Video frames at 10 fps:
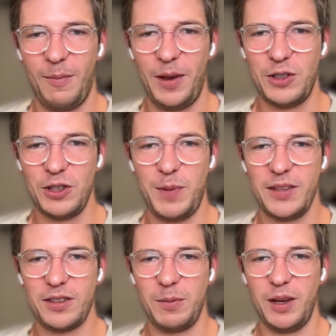It just
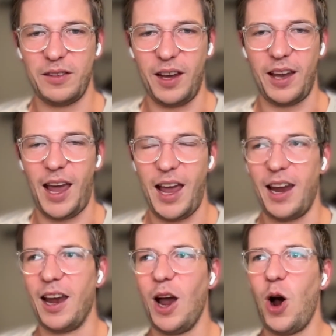basically means like,
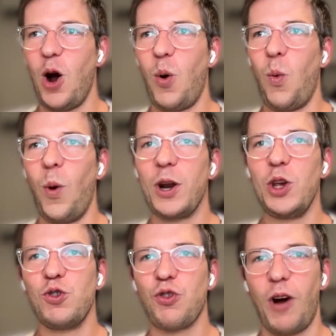hey, what are
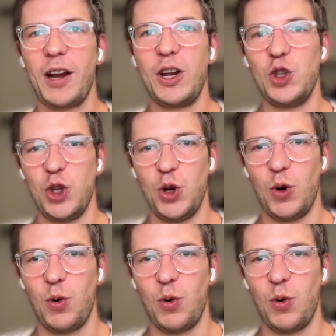you trying to do?